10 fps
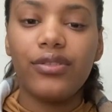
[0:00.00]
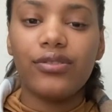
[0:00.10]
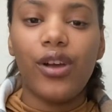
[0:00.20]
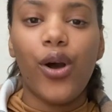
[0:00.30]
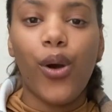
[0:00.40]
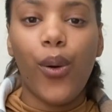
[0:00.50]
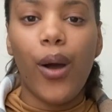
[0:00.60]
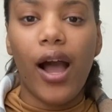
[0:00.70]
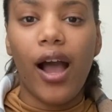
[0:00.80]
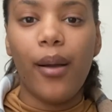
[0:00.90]
So
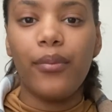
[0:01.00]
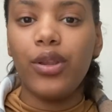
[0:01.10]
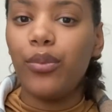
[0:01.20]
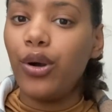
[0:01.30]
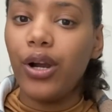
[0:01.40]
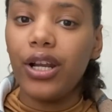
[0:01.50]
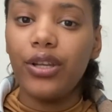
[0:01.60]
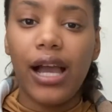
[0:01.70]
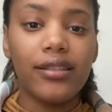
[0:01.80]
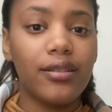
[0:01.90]
the more you
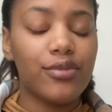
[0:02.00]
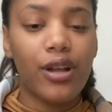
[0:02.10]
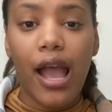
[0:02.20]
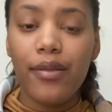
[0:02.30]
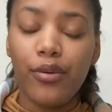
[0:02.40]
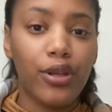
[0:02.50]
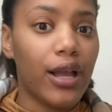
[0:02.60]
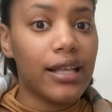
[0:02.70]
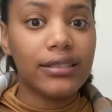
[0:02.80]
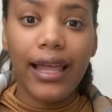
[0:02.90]
guys subscribe, the more you
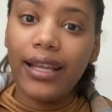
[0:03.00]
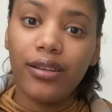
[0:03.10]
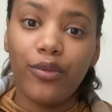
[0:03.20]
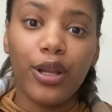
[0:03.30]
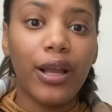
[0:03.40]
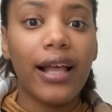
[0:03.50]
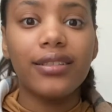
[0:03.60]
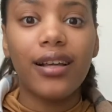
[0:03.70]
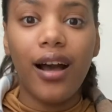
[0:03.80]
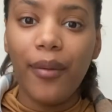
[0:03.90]
guys like, the more you guys
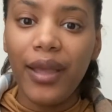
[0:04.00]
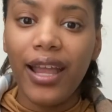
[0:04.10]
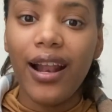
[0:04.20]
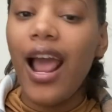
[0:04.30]
comment,